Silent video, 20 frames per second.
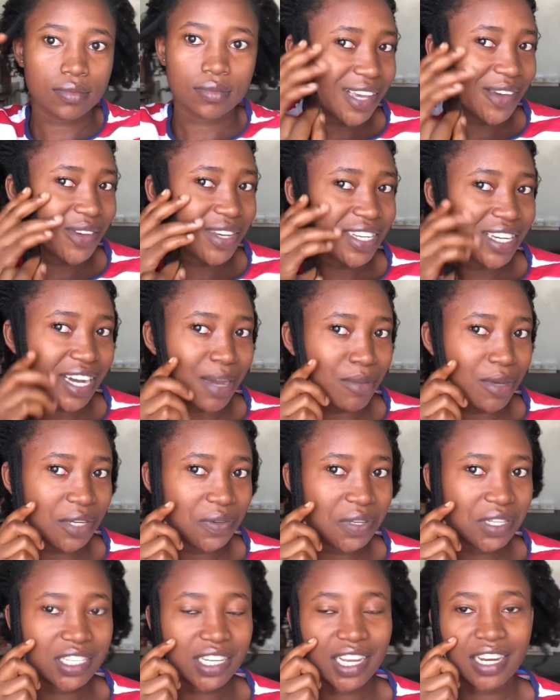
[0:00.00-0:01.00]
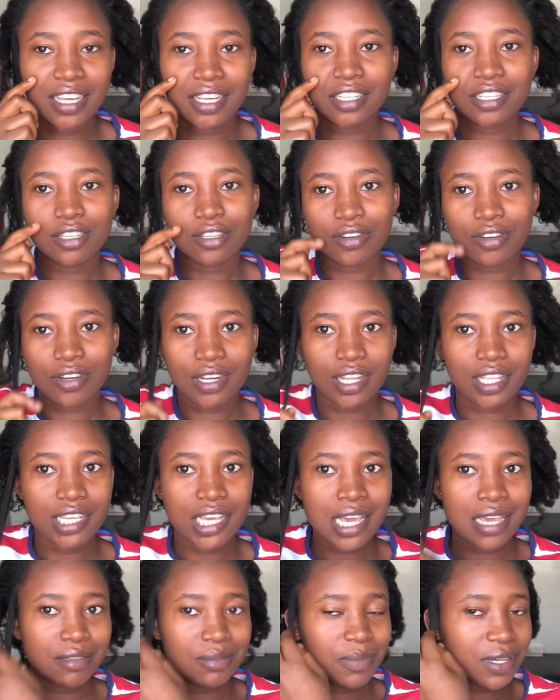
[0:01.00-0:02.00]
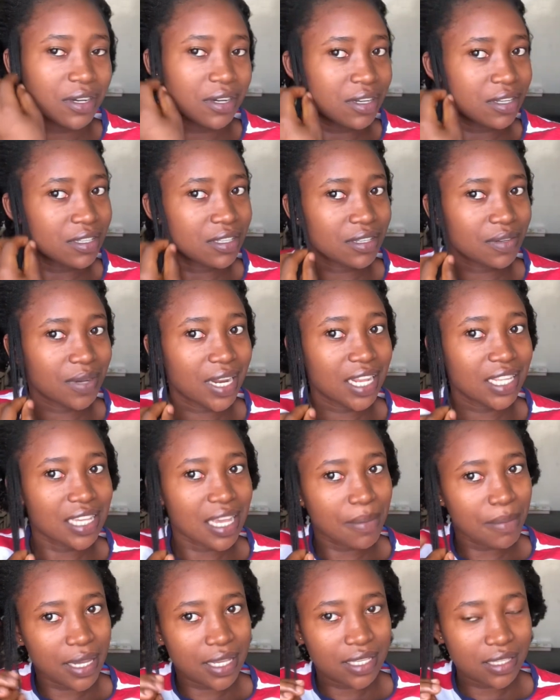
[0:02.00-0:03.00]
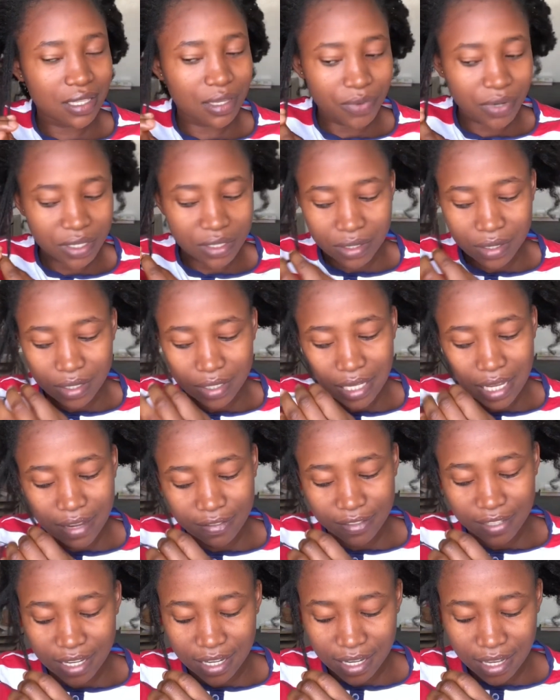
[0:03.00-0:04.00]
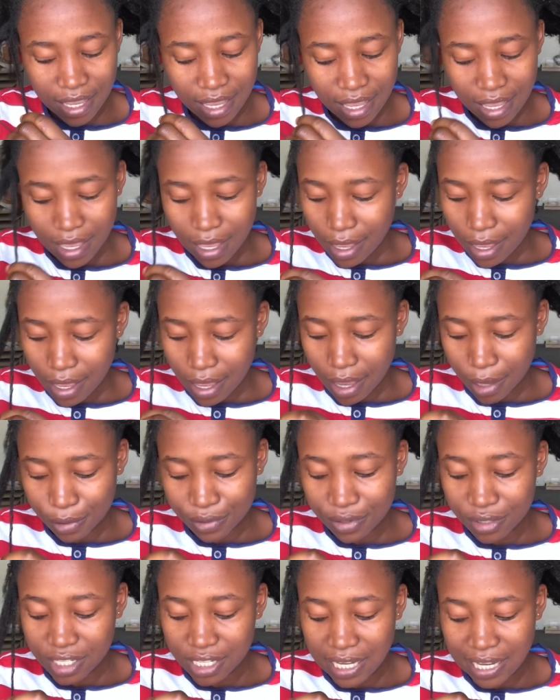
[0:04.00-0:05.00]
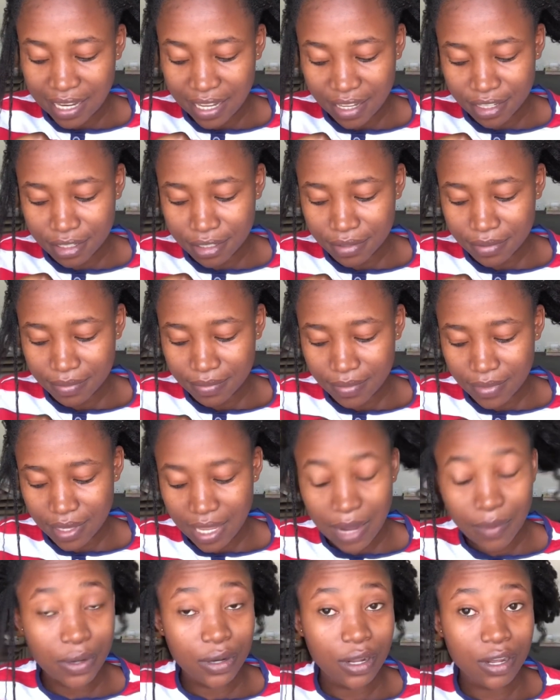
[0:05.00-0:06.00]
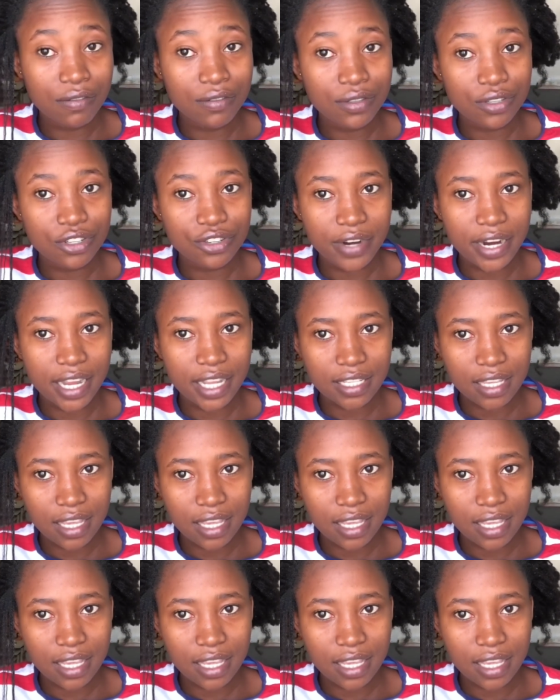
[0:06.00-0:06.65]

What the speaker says: I wish I can be doing challenge all the times, because anytime I see results after hair growth challenge, I would love to try it